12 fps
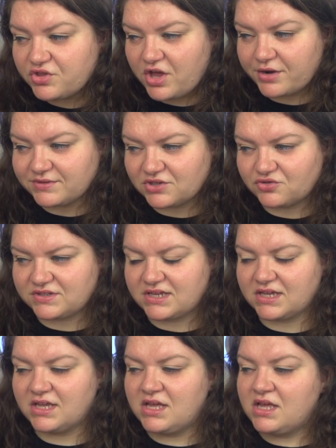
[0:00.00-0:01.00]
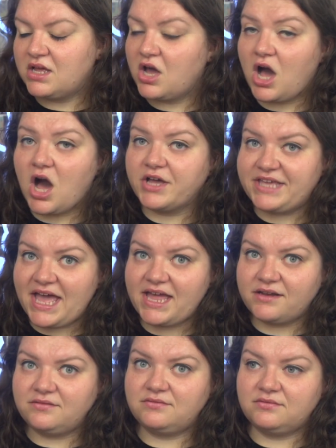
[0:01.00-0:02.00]
thought it was interesting.
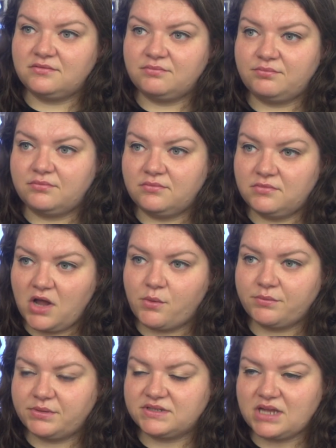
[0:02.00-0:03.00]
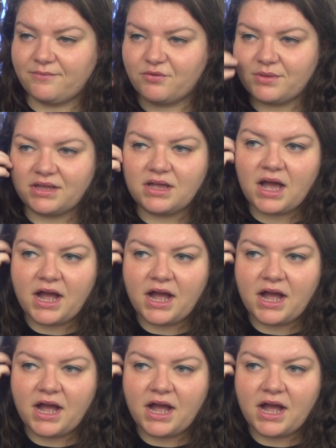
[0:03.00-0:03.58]
Again, no one please come for me.